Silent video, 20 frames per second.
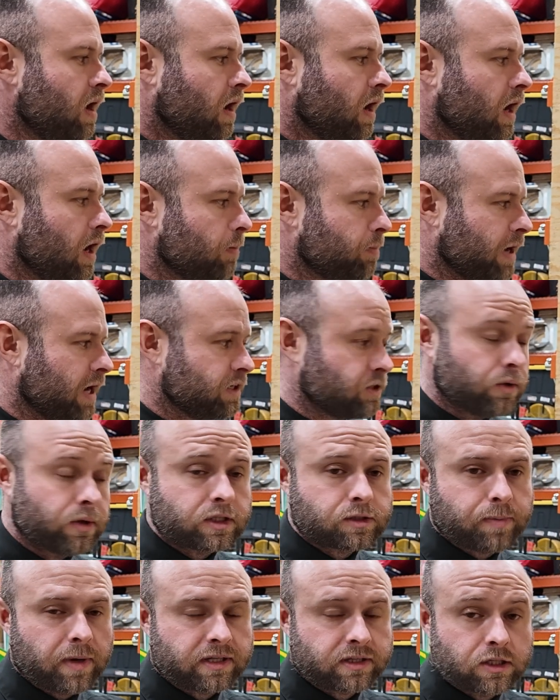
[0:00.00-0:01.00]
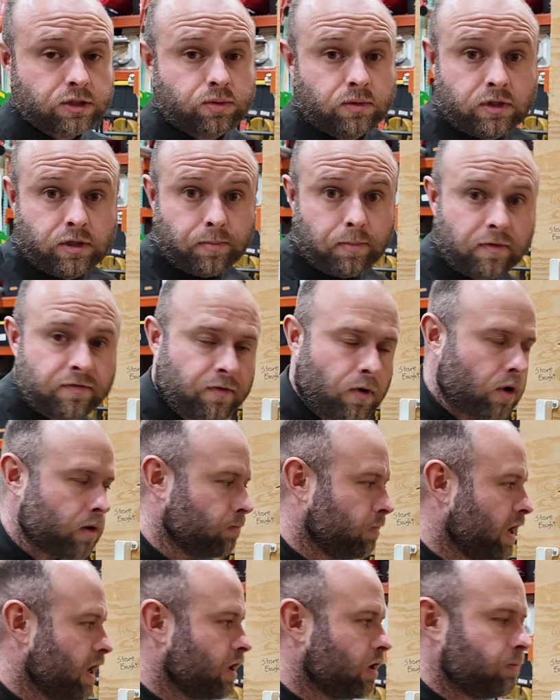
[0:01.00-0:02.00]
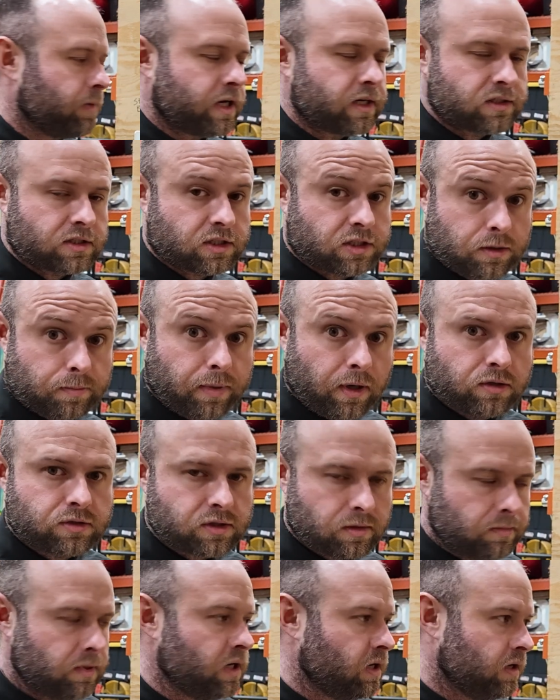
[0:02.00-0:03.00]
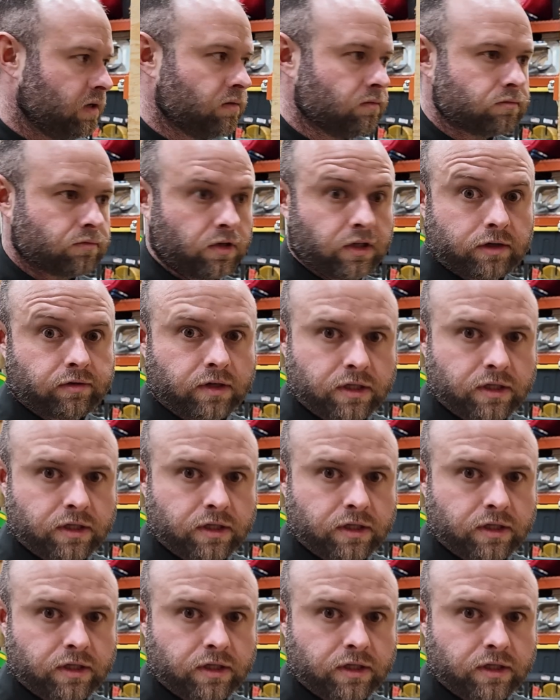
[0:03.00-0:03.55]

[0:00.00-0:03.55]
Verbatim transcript: Uh, but I do expect this one to perform better because it's supposed to be really,